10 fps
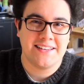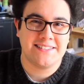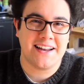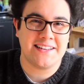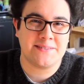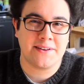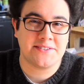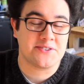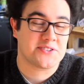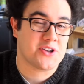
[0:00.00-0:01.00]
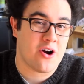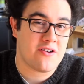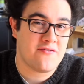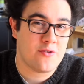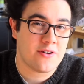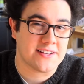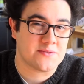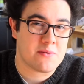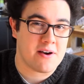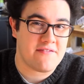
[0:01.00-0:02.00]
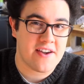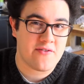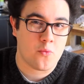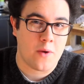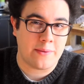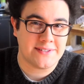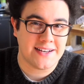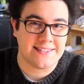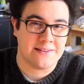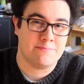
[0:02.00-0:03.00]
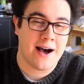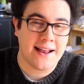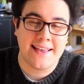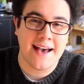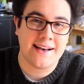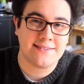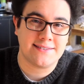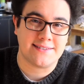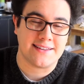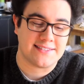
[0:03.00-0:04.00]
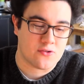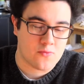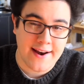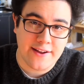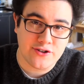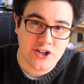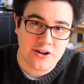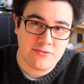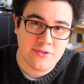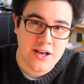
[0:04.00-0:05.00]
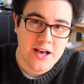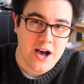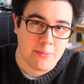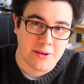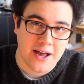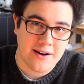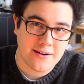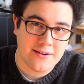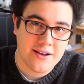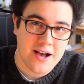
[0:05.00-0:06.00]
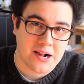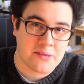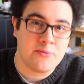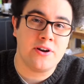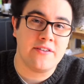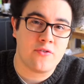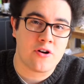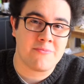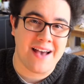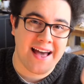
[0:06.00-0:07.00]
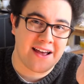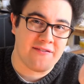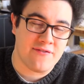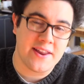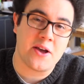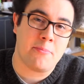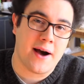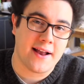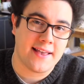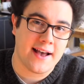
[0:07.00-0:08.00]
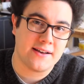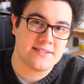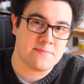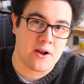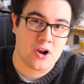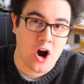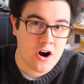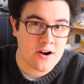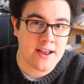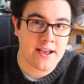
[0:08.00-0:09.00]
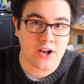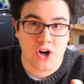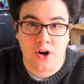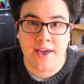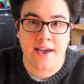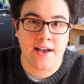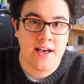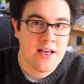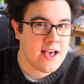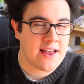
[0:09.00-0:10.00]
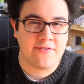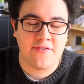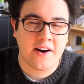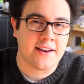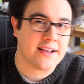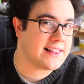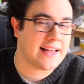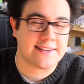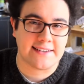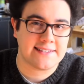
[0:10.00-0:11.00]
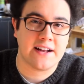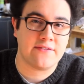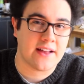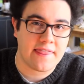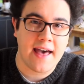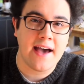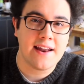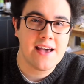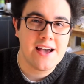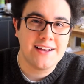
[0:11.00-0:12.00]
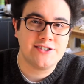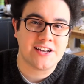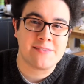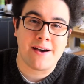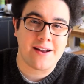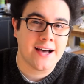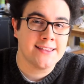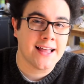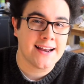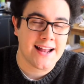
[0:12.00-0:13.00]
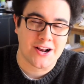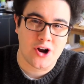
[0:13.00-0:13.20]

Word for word: Today's sponsor is Garden Fork. It's one of my favorite websites and podcasts. It's a radio show, a blog, a community forum, and a video podcast about gardening, cooking, and fun, eclectic stuff like that. Check them out online at